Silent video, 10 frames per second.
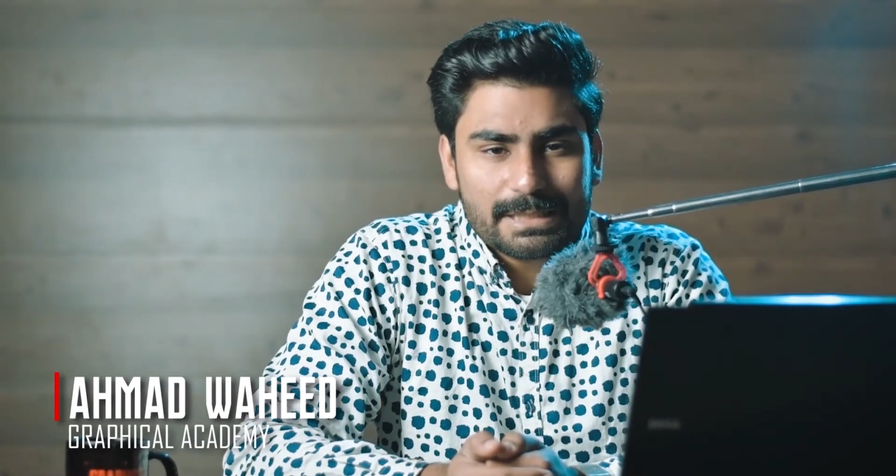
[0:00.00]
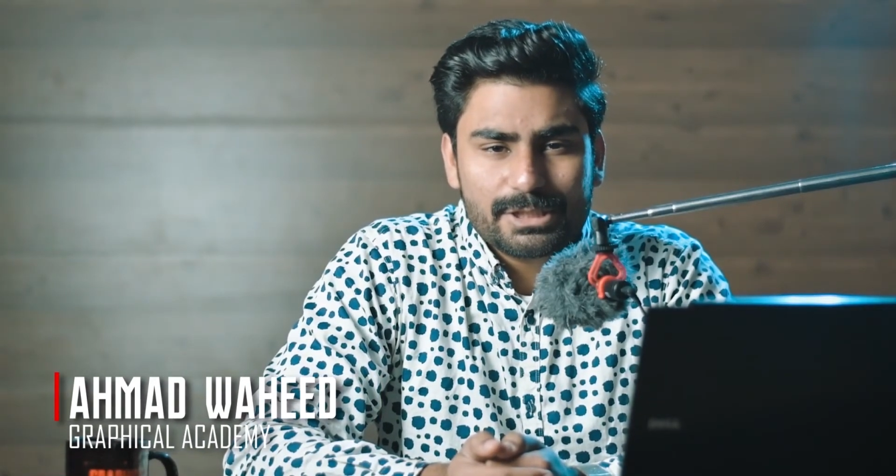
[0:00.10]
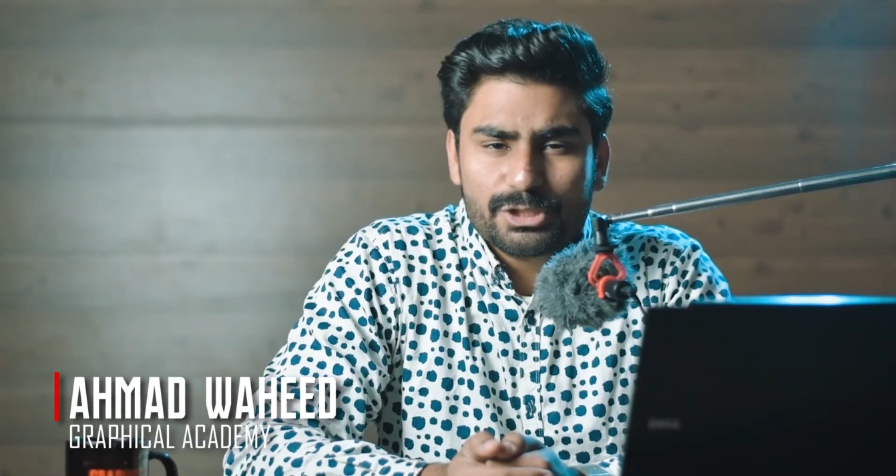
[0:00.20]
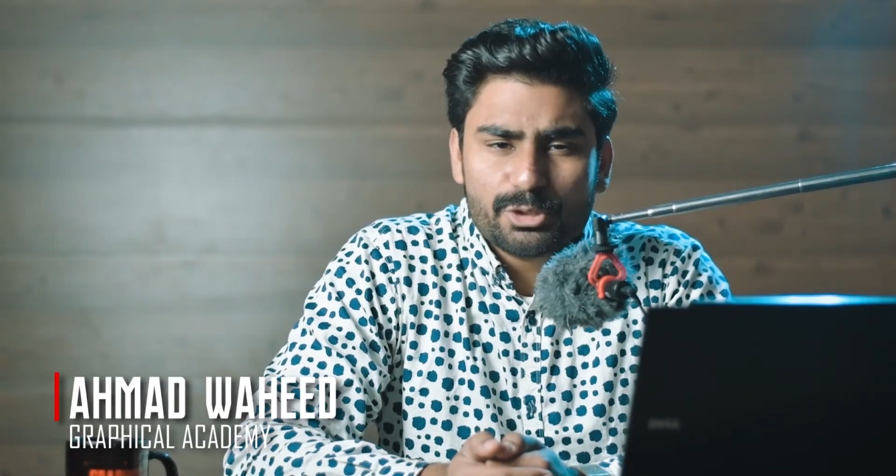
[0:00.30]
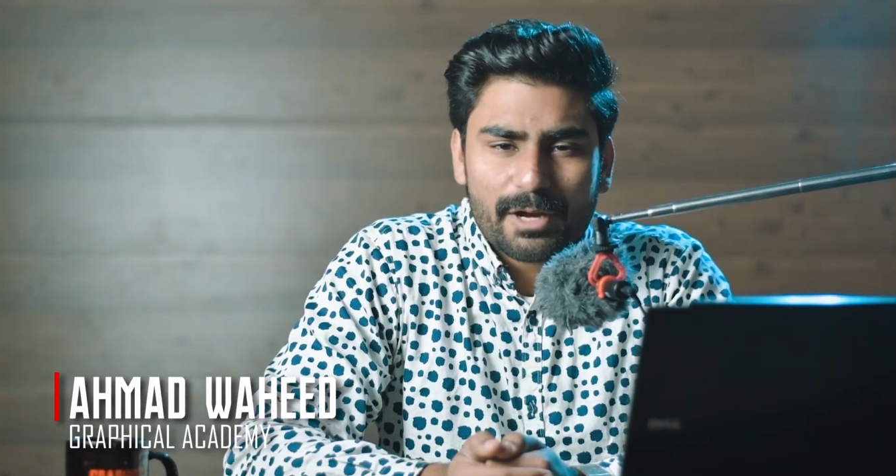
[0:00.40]

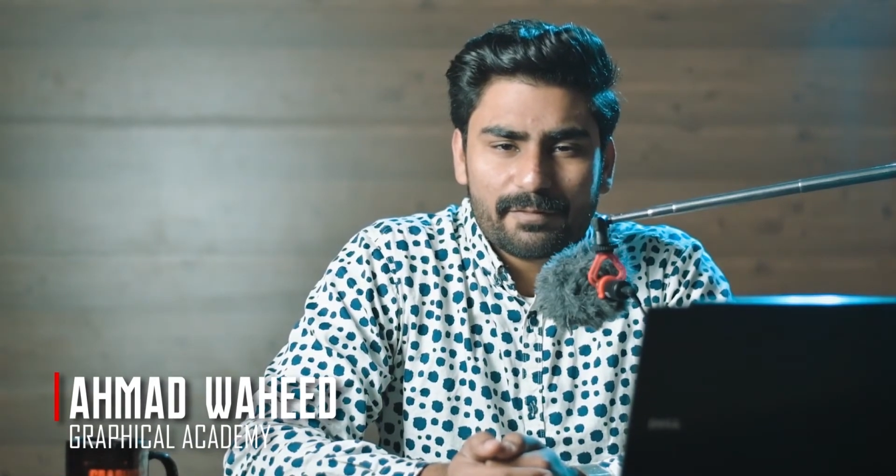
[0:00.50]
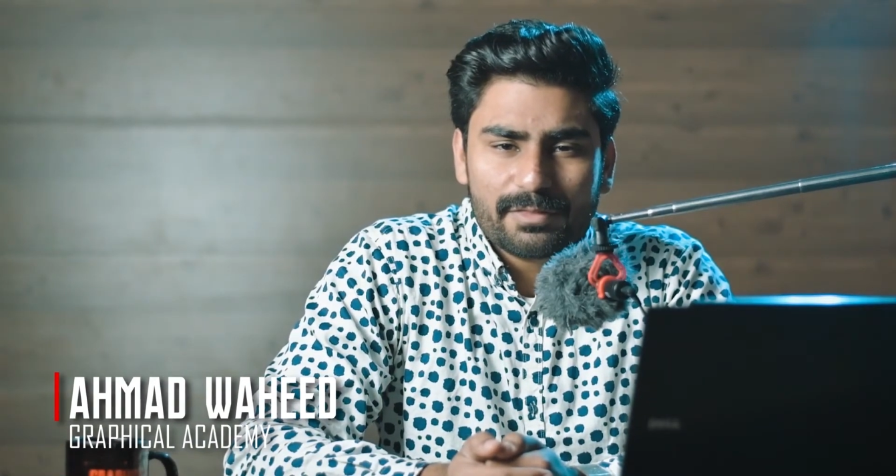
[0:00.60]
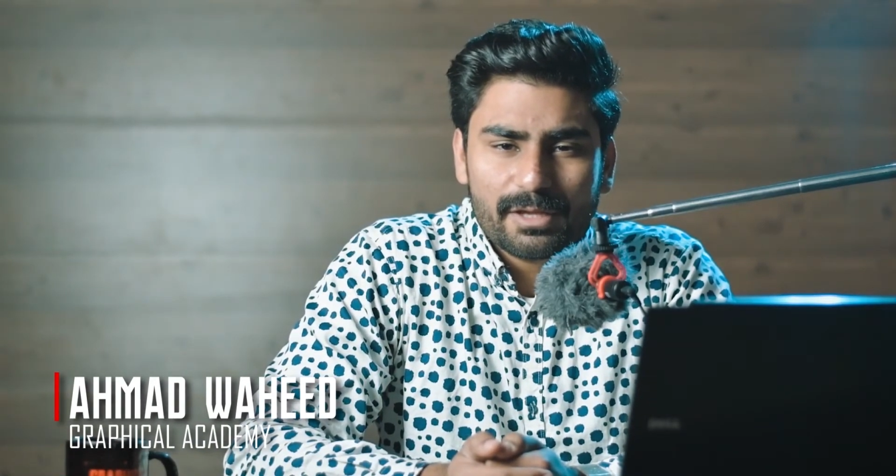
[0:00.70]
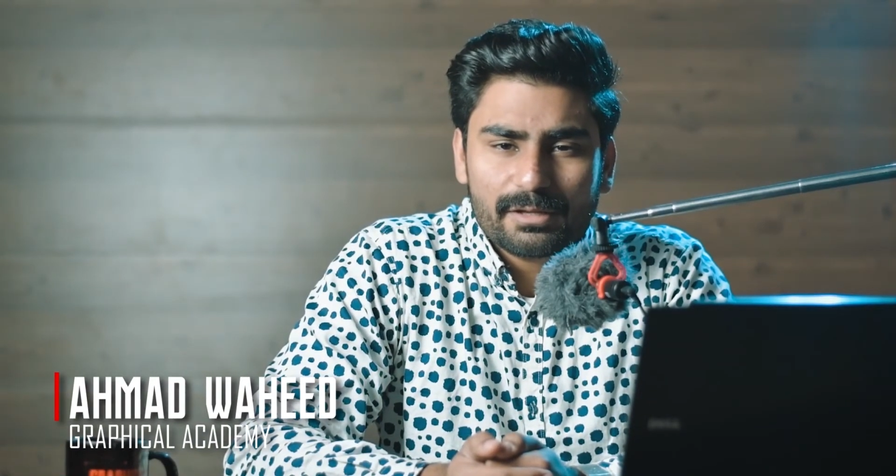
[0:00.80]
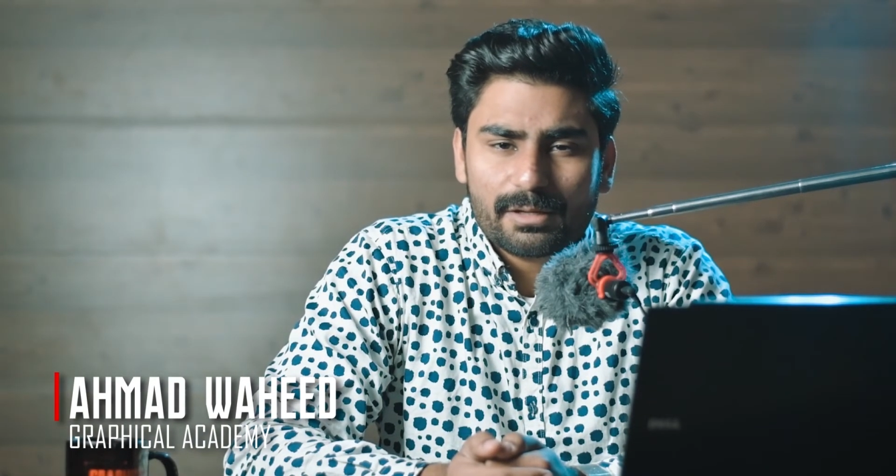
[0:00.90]
Did you ever
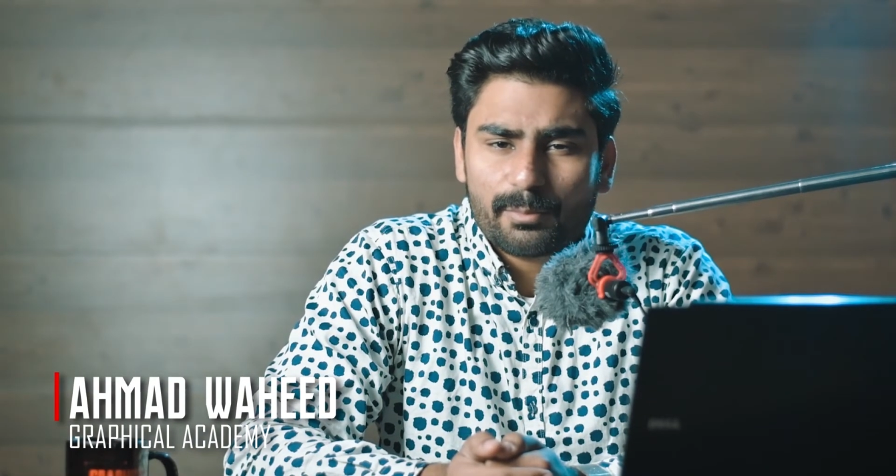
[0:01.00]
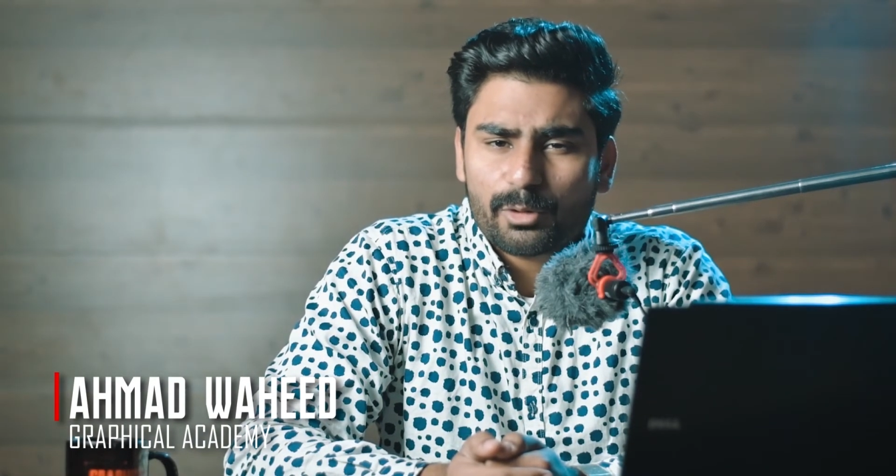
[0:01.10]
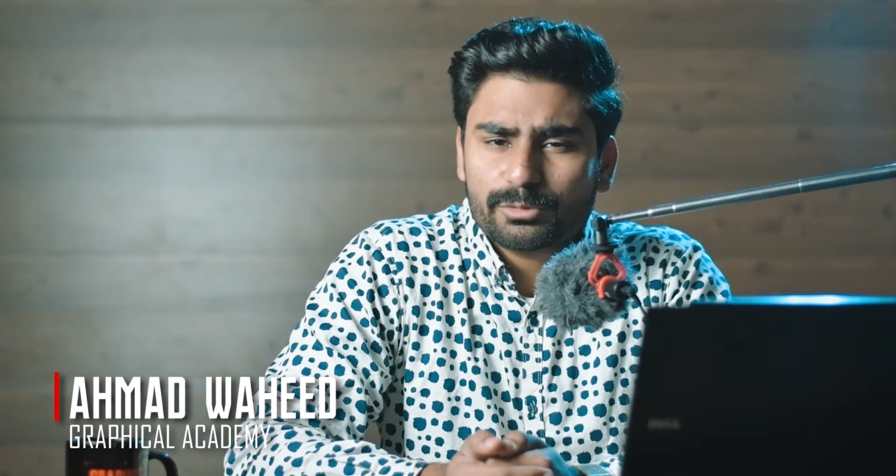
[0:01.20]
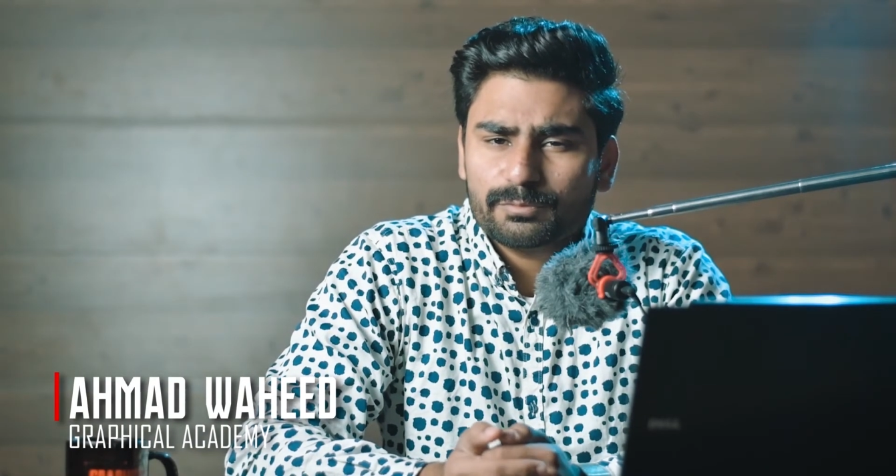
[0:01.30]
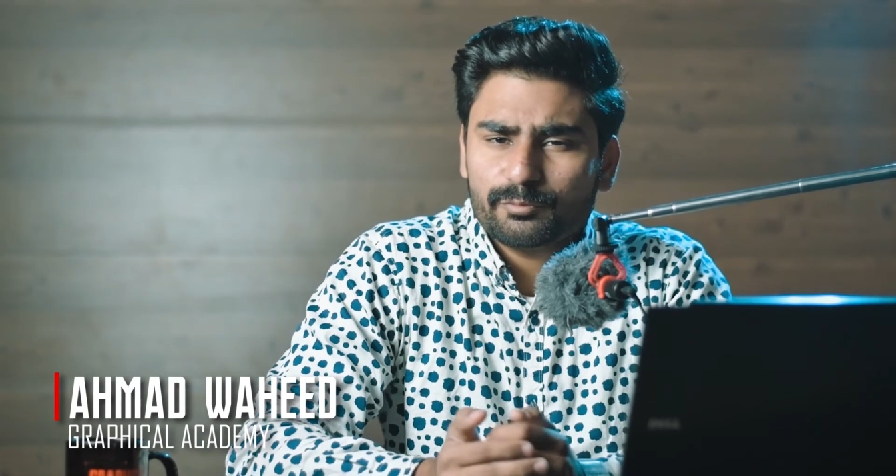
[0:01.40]
think about